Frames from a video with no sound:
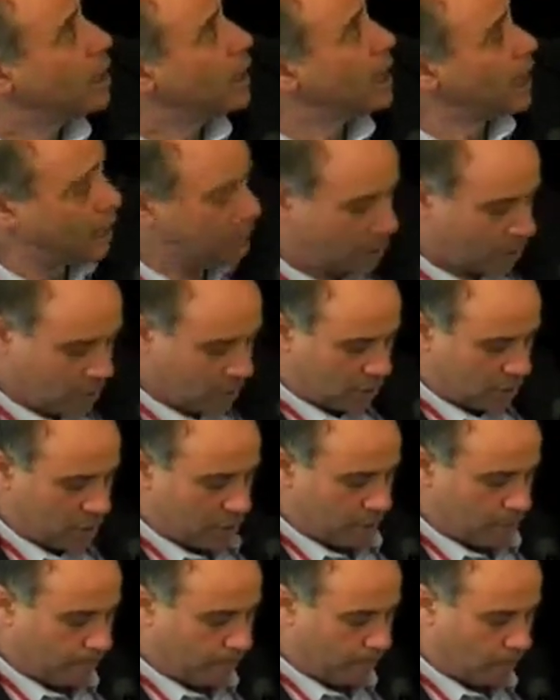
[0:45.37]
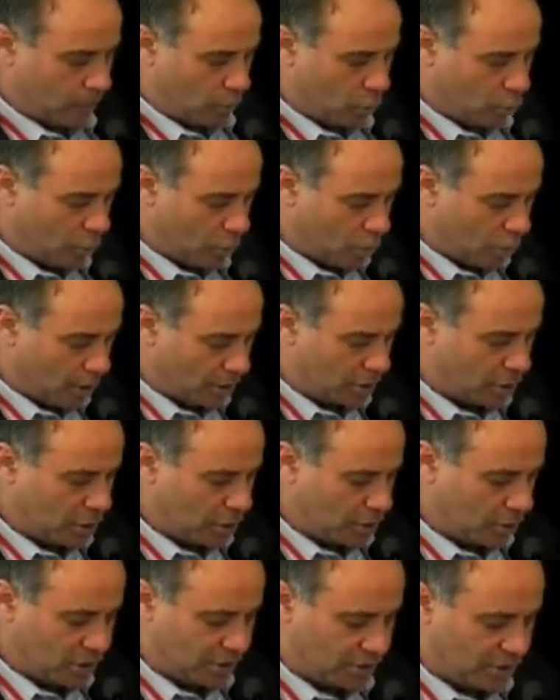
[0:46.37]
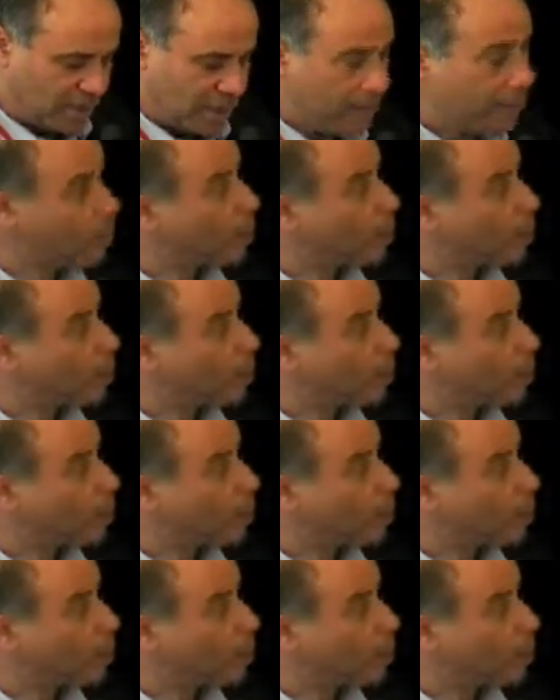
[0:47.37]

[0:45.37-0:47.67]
and you can also use the same